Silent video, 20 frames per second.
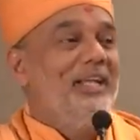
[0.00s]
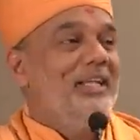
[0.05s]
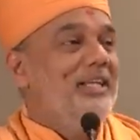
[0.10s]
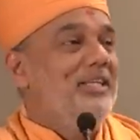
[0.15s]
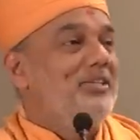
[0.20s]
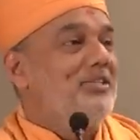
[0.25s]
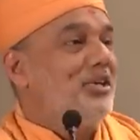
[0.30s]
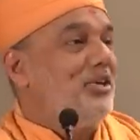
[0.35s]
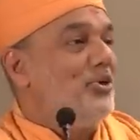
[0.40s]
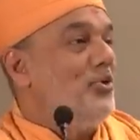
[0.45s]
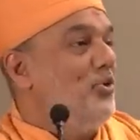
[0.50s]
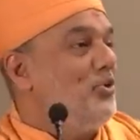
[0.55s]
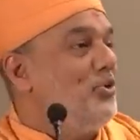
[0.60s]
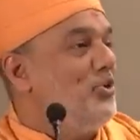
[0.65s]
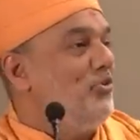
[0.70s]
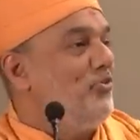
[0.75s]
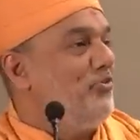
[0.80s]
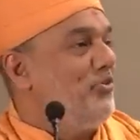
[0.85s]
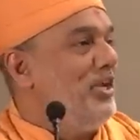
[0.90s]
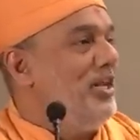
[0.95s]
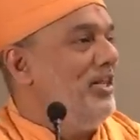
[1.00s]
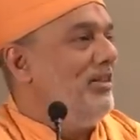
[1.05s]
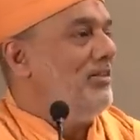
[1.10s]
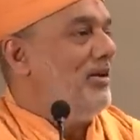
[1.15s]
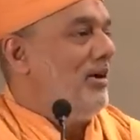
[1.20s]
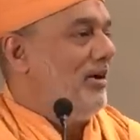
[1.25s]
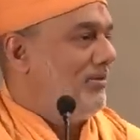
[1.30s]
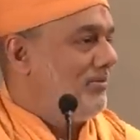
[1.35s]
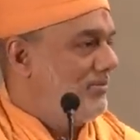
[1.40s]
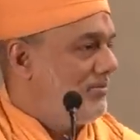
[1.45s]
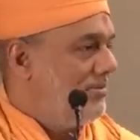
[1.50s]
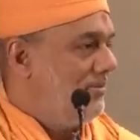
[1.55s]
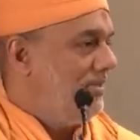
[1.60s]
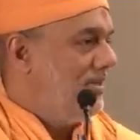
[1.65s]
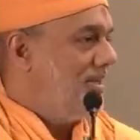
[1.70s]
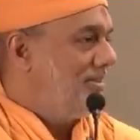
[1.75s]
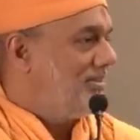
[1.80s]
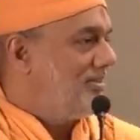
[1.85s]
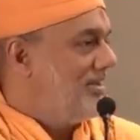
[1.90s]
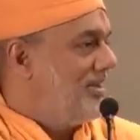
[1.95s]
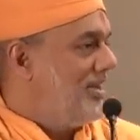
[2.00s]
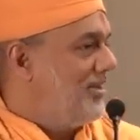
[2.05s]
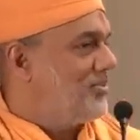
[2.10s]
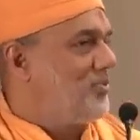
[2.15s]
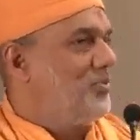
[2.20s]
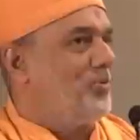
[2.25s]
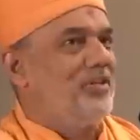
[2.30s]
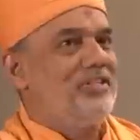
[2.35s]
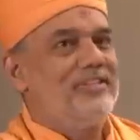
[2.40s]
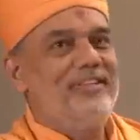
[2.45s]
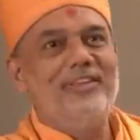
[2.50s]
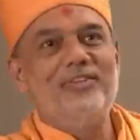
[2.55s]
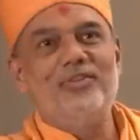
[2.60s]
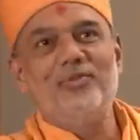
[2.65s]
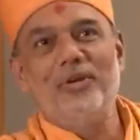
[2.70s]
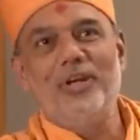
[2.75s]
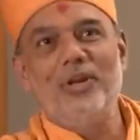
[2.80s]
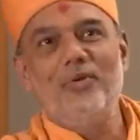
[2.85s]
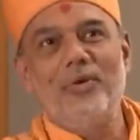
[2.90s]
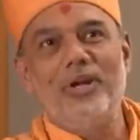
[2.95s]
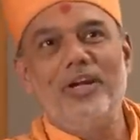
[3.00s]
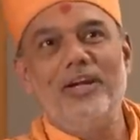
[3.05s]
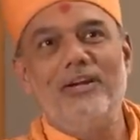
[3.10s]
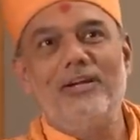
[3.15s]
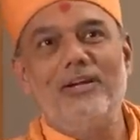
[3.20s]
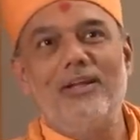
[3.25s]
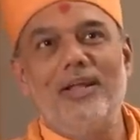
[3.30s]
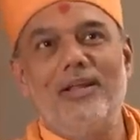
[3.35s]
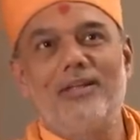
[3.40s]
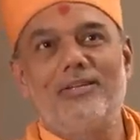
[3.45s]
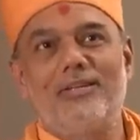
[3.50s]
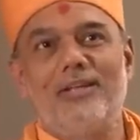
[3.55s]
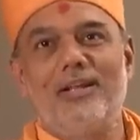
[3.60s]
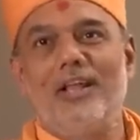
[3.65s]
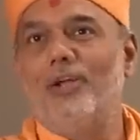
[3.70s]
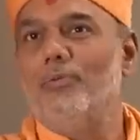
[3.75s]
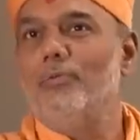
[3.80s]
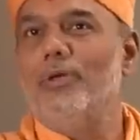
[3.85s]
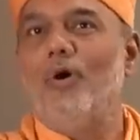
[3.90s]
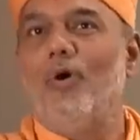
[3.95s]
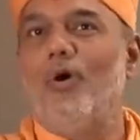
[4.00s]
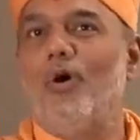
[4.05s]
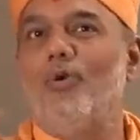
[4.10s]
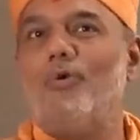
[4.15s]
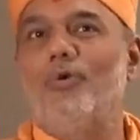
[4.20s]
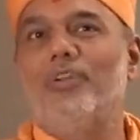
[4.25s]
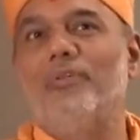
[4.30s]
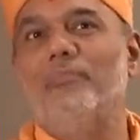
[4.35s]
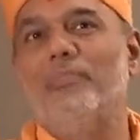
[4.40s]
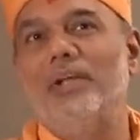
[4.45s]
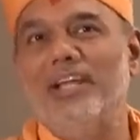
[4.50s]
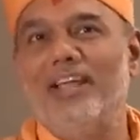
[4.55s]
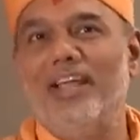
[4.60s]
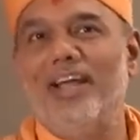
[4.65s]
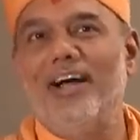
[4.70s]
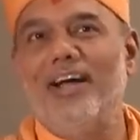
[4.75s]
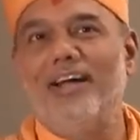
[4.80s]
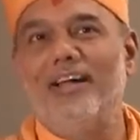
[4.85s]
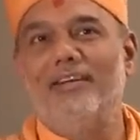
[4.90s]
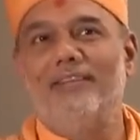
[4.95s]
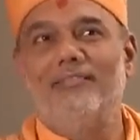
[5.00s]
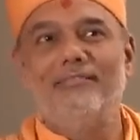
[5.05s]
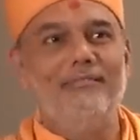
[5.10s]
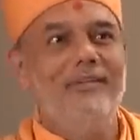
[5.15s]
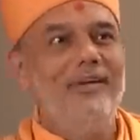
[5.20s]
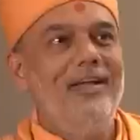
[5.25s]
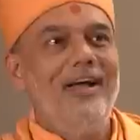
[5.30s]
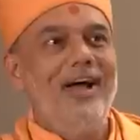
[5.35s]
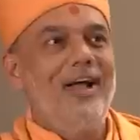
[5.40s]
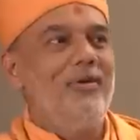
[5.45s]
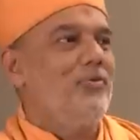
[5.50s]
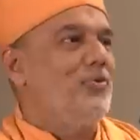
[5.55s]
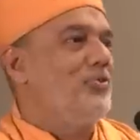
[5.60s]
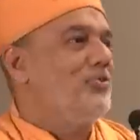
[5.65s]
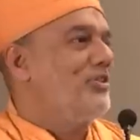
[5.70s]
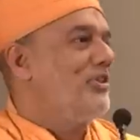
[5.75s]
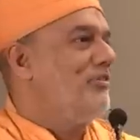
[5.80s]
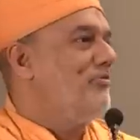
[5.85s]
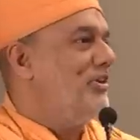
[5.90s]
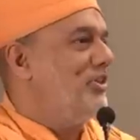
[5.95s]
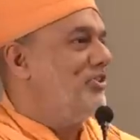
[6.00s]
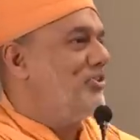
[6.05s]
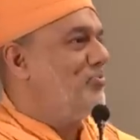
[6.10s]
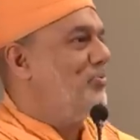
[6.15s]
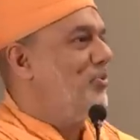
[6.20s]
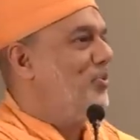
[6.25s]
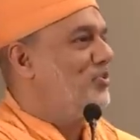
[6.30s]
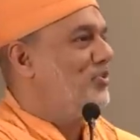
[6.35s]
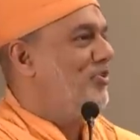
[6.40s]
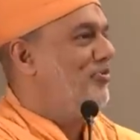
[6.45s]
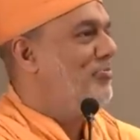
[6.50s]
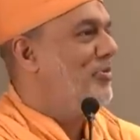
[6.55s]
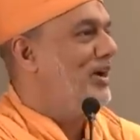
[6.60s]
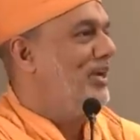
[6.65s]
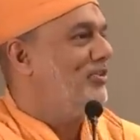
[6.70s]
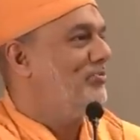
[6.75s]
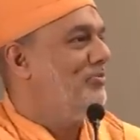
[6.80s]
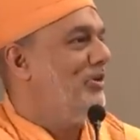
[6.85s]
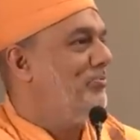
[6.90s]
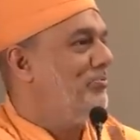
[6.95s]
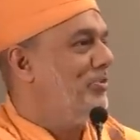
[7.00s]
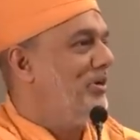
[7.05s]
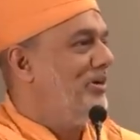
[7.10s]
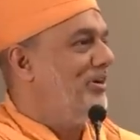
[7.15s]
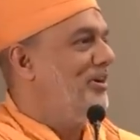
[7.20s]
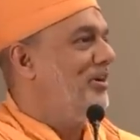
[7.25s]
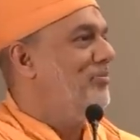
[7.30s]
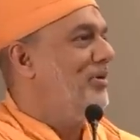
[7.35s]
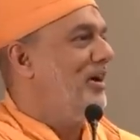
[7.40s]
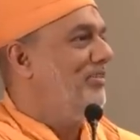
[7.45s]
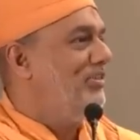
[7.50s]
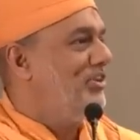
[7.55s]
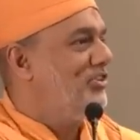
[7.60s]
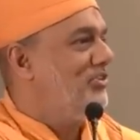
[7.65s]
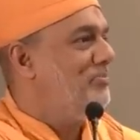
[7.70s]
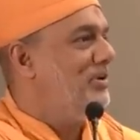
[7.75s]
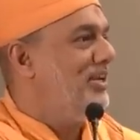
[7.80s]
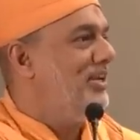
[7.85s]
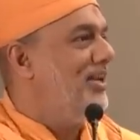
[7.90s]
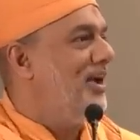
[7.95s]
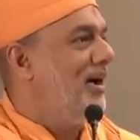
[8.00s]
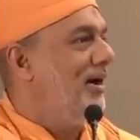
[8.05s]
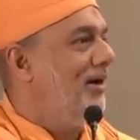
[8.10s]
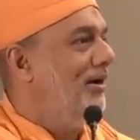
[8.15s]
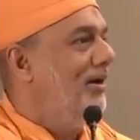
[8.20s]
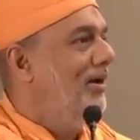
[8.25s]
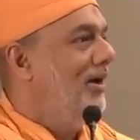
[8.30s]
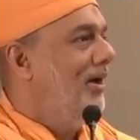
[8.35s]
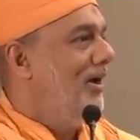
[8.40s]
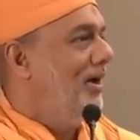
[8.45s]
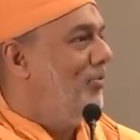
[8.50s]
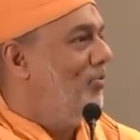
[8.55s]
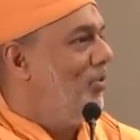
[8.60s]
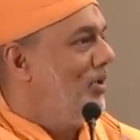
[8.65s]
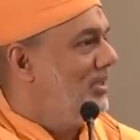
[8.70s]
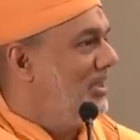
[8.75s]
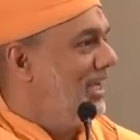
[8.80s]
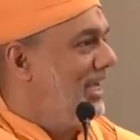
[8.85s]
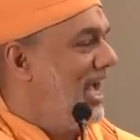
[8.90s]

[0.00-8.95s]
Okay, sir, don't you feel that yesterday I scored a century in a one-day international? I'll be all over the media and I want to say which pose of mine is being printed by which media and what the